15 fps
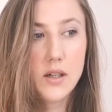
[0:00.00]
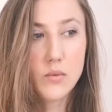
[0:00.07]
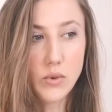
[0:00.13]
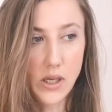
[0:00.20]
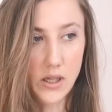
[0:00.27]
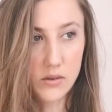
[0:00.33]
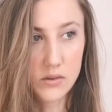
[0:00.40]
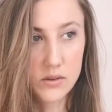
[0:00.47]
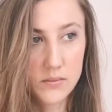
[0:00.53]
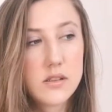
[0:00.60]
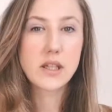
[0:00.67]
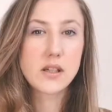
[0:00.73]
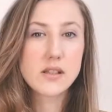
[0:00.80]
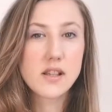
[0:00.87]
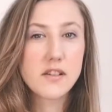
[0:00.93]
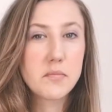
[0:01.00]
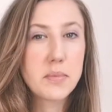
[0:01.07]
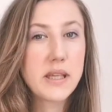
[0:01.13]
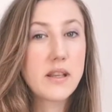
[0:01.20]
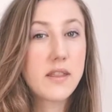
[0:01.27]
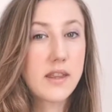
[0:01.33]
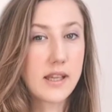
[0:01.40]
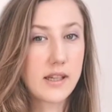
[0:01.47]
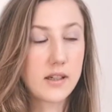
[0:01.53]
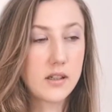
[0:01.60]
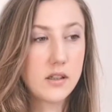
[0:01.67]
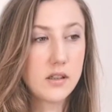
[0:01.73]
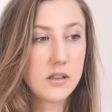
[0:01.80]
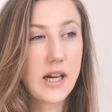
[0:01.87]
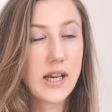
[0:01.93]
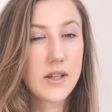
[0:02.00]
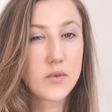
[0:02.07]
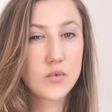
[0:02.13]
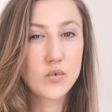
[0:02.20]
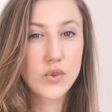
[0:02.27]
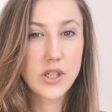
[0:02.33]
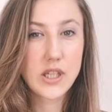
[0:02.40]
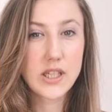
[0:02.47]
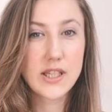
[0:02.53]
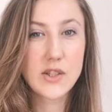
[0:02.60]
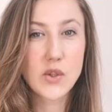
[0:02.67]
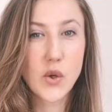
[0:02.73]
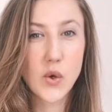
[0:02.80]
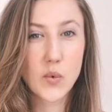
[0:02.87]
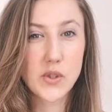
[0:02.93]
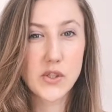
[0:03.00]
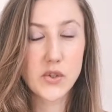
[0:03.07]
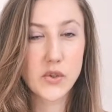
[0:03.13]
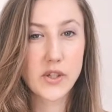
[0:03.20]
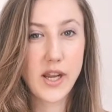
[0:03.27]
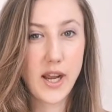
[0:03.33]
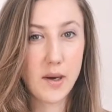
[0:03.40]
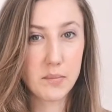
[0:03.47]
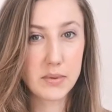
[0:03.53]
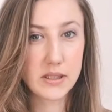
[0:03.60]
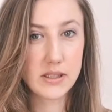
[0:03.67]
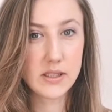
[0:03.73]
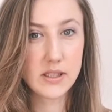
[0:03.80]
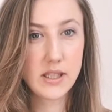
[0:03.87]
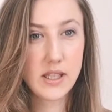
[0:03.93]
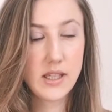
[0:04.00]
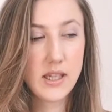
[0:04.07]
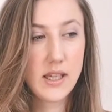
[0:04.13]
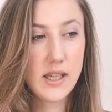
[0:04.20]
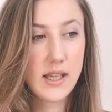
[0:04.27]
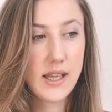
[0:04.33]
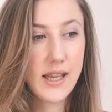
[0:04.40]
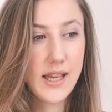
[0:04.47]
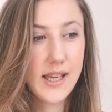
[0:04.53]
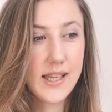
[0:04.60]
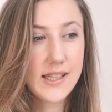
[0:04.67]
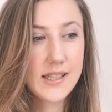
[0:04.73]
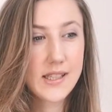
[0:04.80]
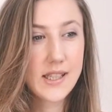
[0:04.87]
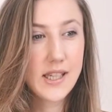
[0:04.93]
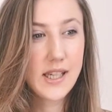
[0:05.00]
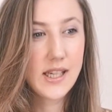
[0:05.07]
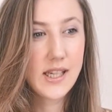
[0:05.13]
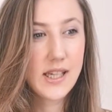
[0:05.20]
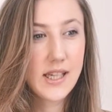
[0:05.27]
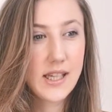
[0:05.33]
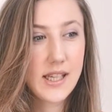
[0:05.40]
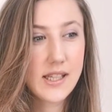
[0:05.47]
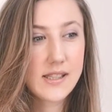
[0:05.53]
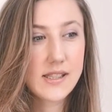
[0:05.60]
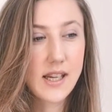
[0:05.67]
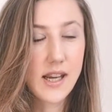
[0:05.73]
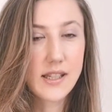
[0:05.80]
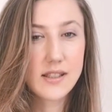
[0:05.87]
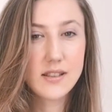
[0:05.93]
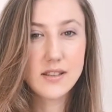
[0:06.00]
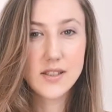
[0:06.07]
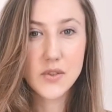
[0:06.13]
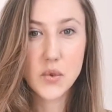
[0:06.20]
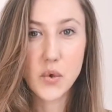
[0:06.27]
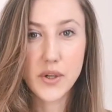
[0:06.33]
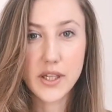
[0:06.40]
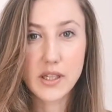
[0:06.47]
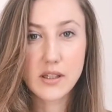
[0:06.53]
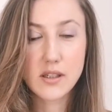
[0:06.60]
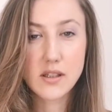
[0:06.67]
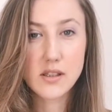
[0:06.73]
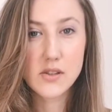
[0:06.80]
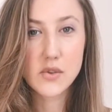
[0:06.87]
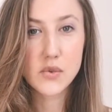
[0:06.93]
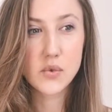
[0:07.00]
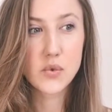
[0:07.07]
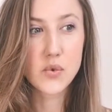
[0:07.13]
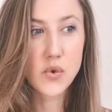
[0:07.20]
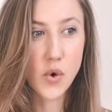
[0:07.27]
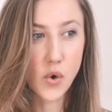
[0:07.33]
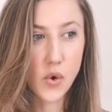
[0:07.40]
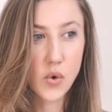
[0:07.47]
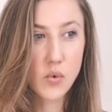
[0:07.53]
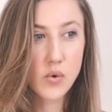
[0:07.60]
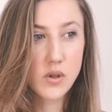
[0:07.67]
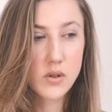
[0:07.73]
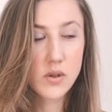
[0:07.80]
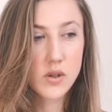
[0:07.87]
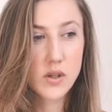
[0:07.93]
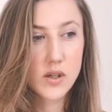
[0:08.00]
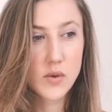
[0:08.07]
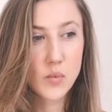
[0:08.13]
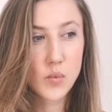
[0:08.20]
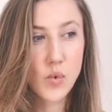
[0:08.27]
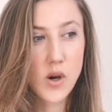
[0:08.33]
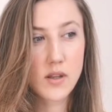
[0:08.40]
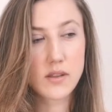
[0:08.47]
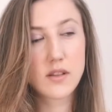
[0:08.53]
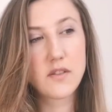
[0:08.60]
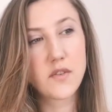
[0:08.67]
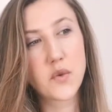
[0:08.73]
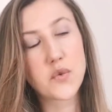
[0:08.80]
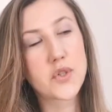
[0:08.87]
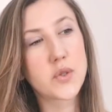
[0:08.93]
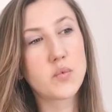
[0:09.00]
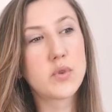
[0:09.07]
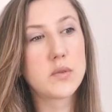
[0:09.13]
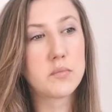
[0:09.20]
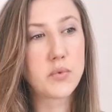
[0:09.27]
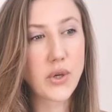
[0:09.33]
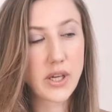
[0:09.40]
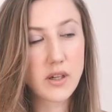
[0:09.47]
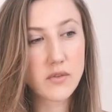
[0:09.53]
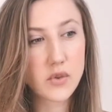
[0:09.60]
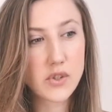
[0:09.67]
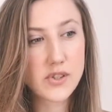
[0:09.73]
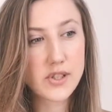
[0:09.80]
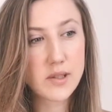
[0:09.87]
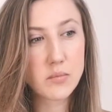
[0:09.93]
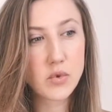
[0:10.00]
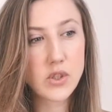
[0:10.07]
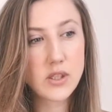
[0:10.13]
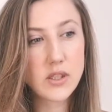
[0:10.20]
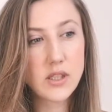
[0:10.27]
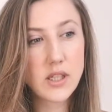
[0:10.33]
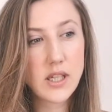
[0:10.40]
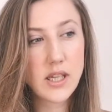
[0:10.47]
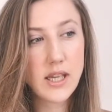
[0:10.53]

Wow, because I've been there, I really know what's going to happen. And it's kind of annoying to know what the future will bring for someone,